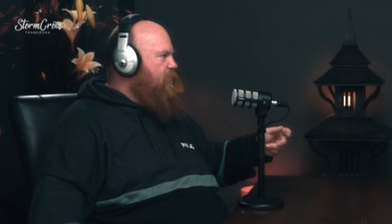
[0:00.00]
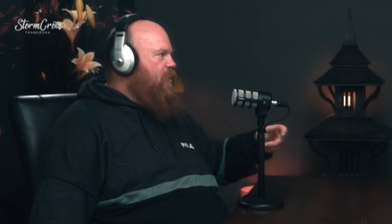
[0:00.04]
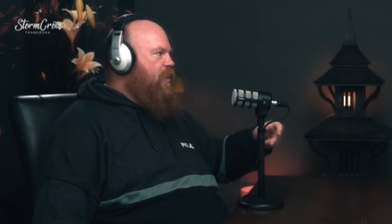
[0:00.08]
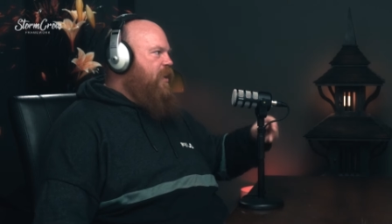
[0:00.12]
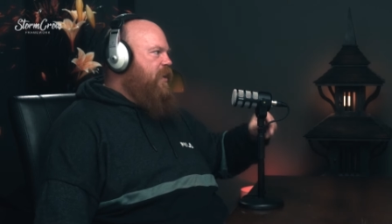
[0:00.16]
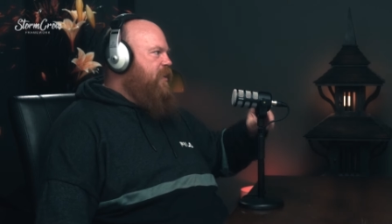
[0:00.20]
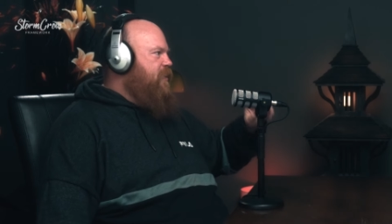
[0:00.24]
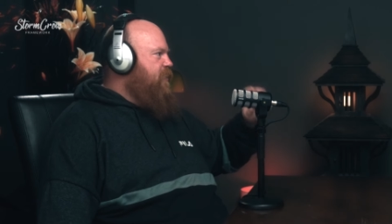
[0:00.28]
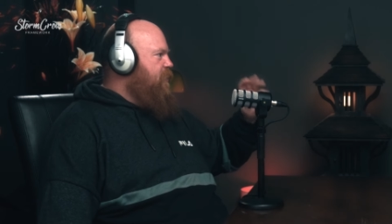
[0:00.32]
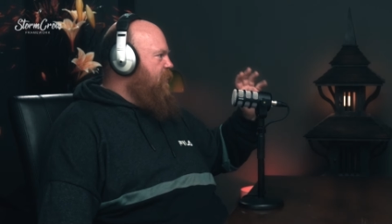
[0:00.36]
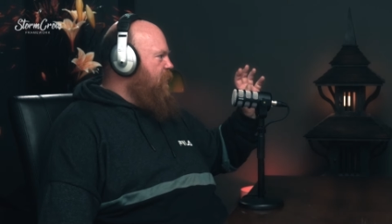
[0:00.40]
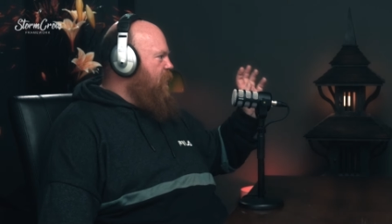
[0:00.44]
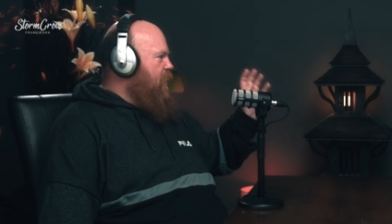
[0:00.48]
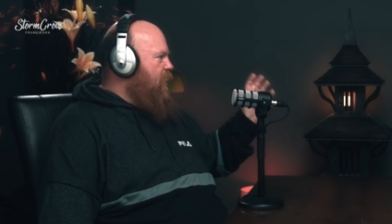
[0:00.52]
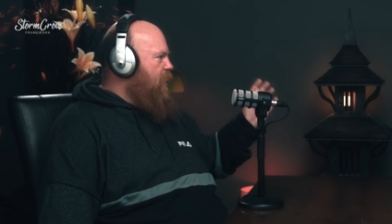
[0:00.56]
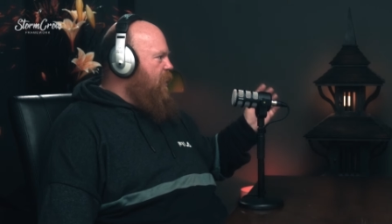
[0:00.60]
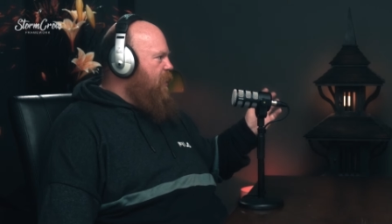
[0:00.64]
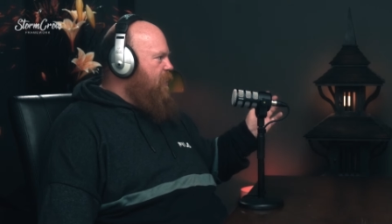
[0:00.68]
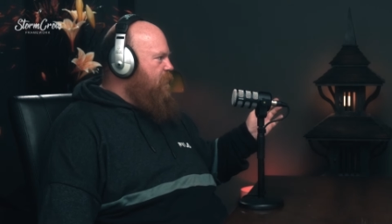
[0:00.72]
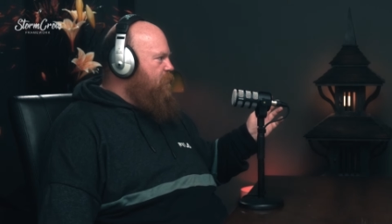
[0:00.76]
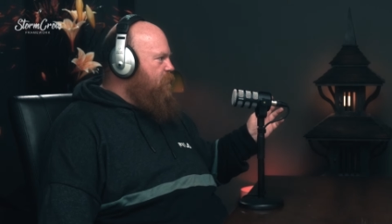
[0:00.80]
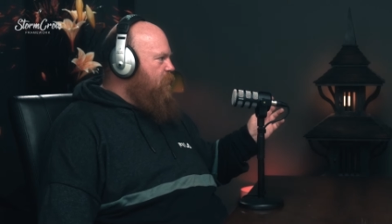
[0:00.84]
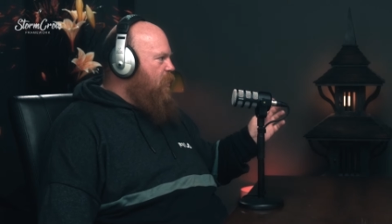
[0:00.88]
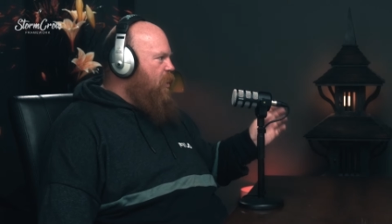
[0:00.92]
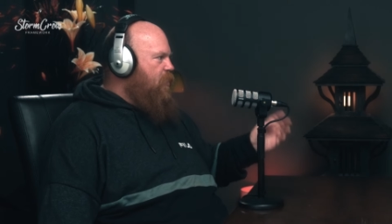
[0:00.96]
like
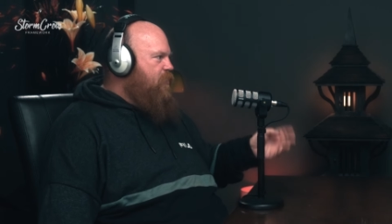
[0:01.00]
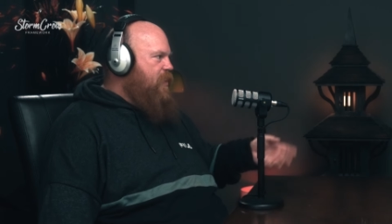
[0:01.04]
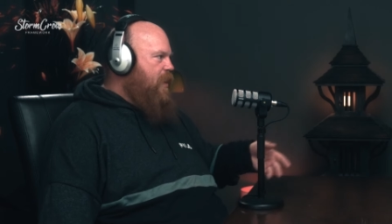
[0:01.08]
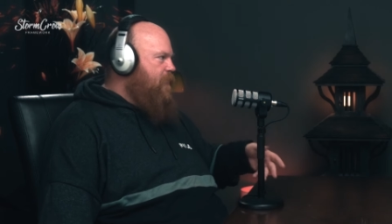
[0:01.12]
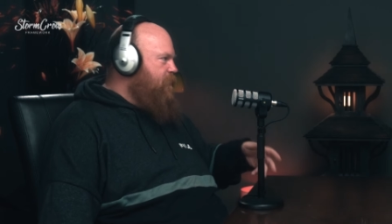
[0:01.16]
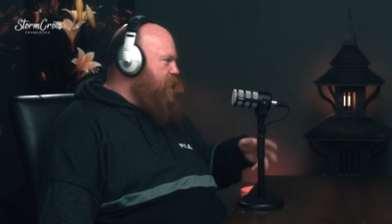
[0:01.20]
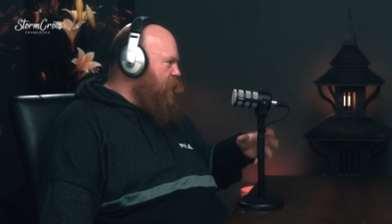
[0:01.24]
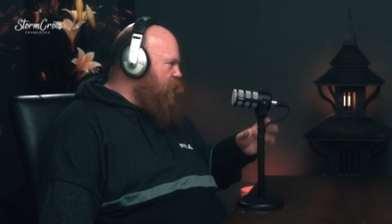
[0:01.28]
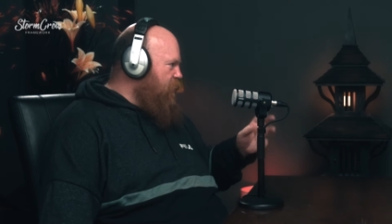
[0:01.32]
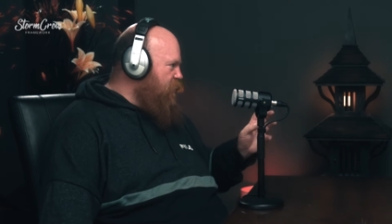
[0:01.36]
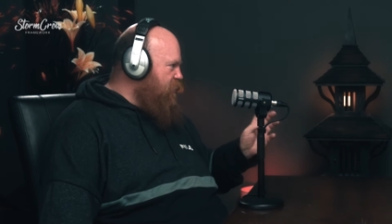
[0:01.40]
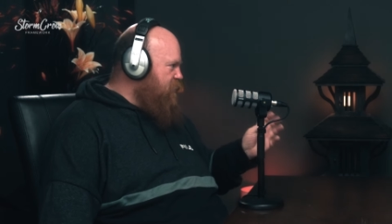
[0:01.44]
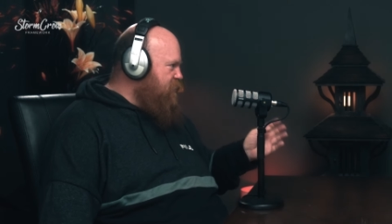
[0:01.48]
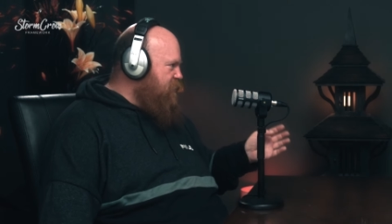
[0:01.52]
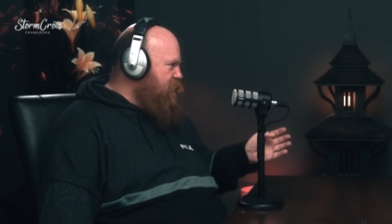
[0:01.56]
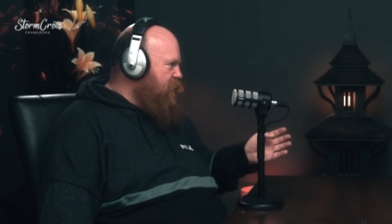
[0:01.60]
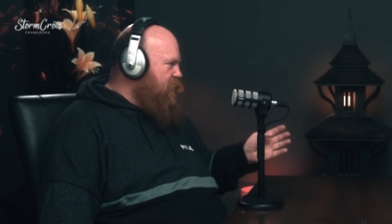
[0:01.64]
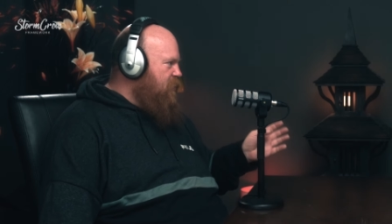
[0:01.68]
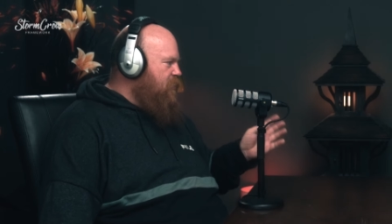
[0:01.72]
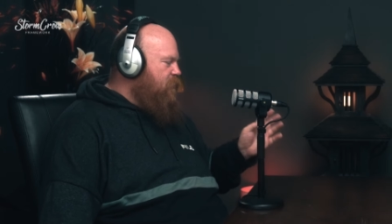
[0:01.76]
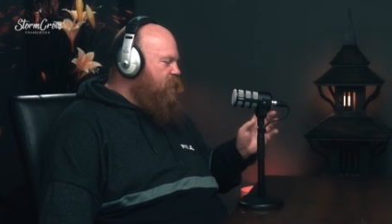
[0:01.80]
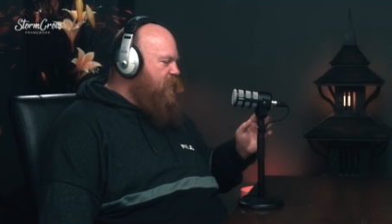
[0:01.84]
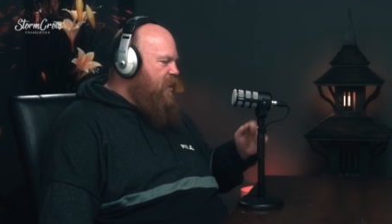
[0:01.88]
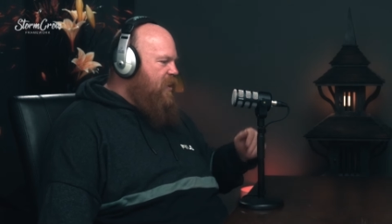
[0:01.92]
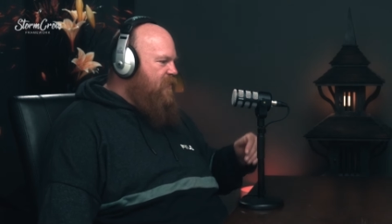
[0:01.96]
my grandparents
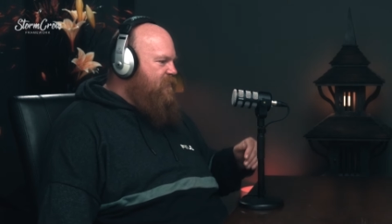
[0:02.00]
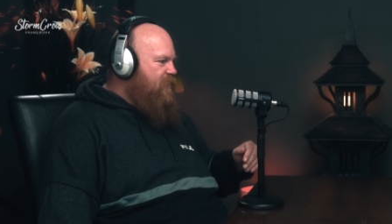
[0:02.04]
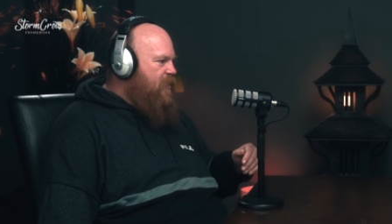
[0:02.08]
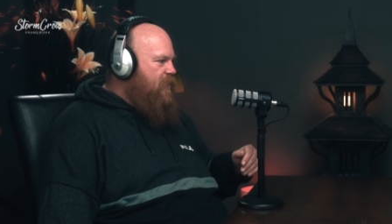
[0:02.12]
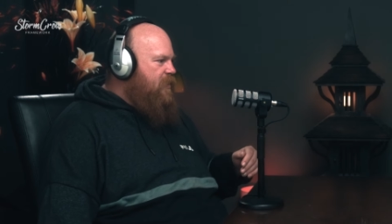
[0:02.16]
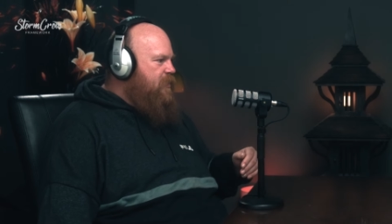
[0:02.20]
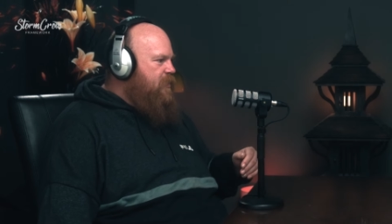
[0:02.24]
did or whatever.